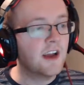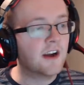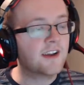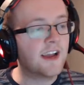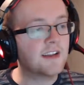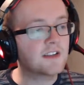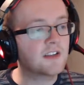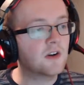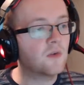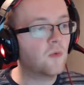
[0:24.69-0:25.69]
Okay,
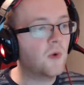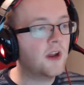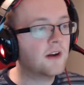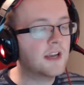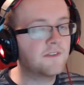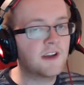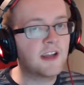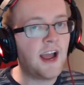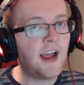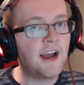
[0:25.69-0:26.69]
so we are giving
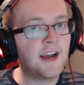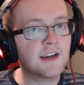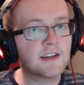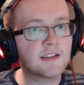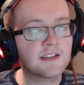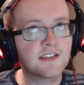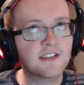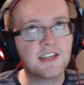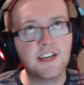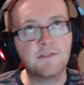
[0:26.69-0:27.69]
our
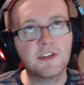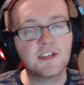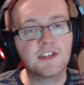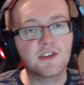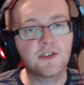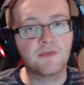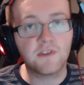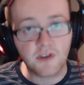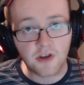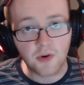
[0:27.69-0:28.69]
series
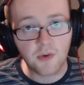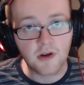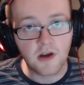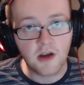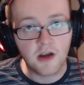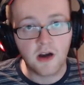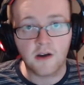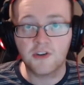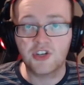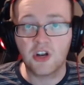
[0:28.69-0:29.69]
review
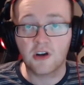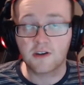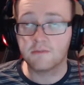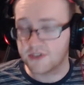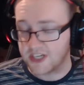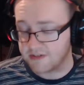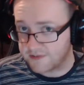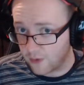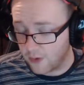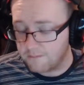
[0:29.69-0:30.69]
of Sherlock Series
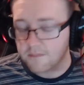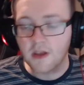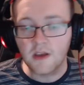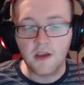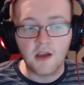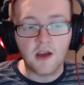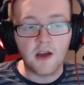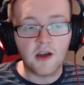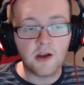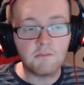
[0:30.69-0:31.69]
4,
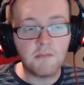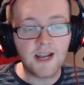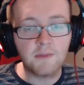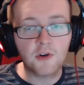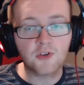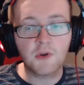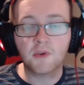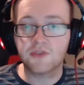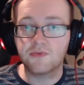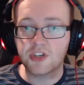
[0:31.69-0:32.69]
mainly because we
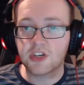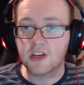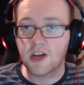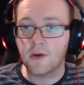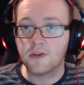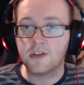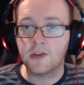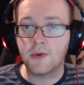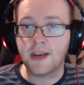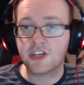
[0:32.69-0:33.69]
was originally going to
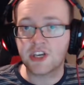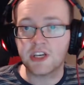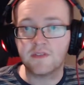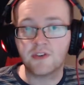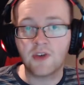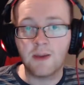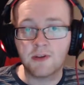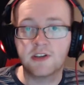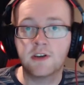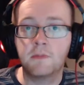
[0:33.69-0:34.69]
do each individual
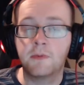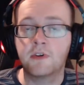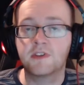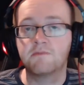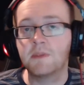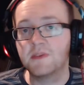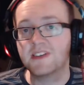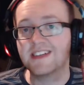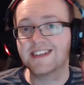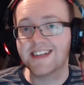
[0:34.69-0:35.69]
episode because of
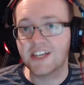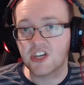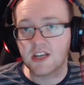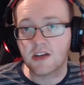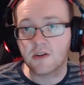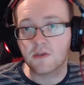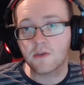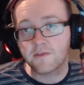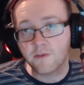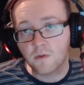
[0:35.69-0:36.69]
BBC's scheduling.
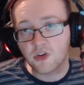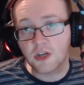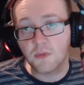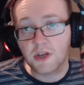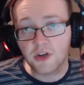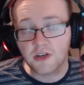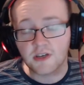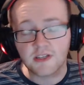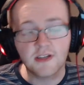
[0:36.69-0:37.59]
Unfortunately, we couldn't.